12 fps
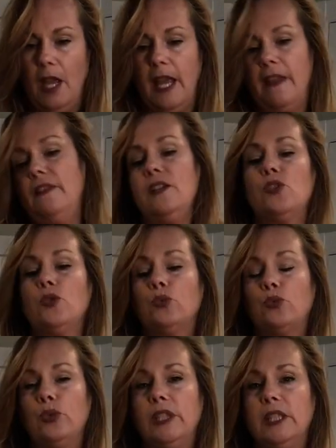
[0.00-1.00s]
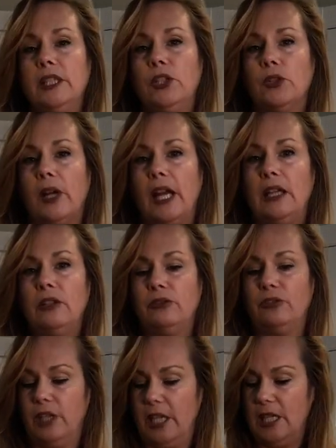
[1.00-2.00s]
And these are really great
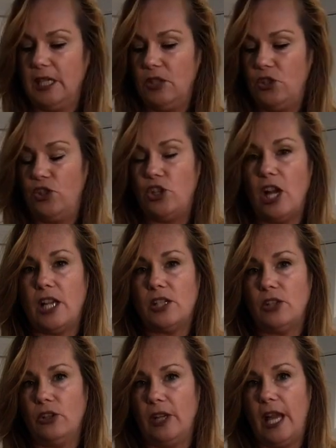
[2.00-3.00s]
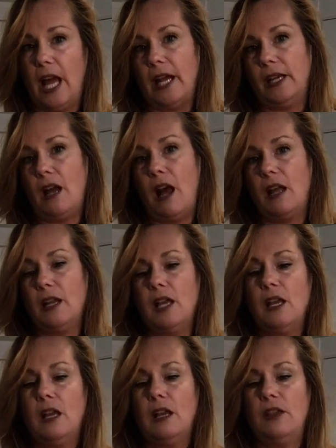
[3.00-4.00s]
for kids just learning how to cut.
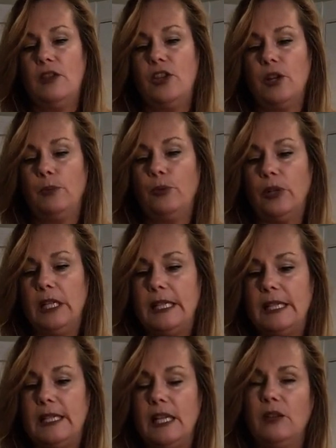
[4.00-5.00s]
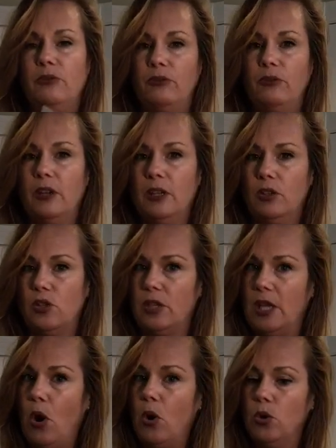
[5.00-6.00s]
They're pretty stiff, so
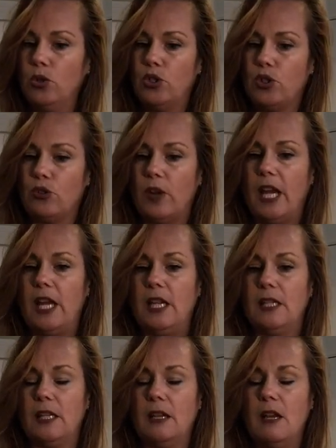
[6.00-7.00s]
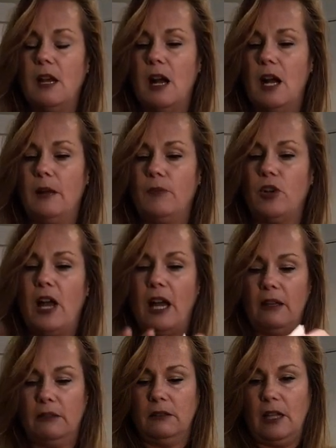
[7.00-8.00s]
they hold straight. They're
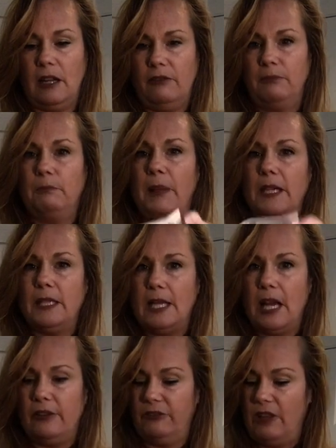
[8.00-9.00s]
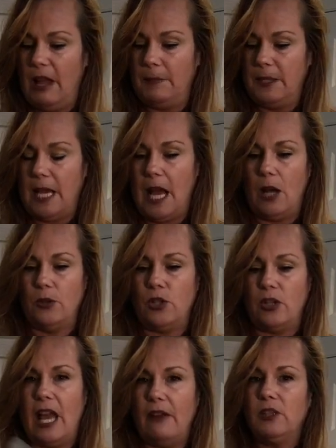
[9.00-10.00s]
not kind of bending down and flopping down, so
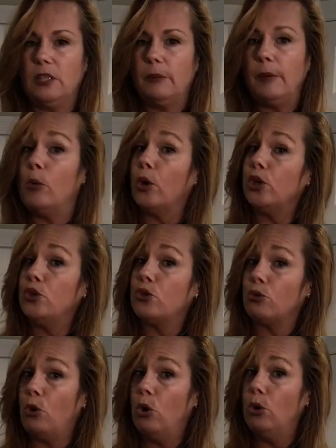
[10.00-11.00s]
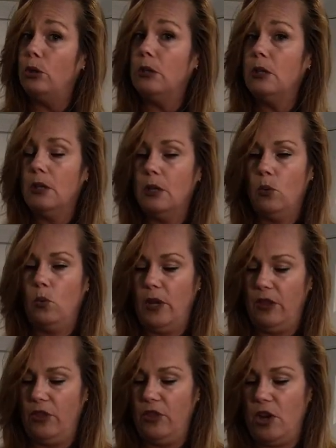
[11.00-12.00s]
they have a little bit more control
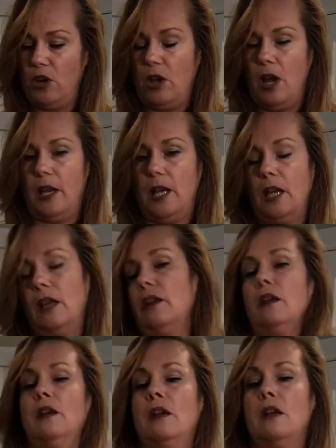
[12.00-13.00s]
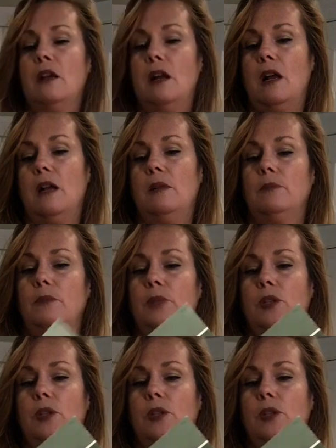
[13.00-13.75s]
with their cutting. And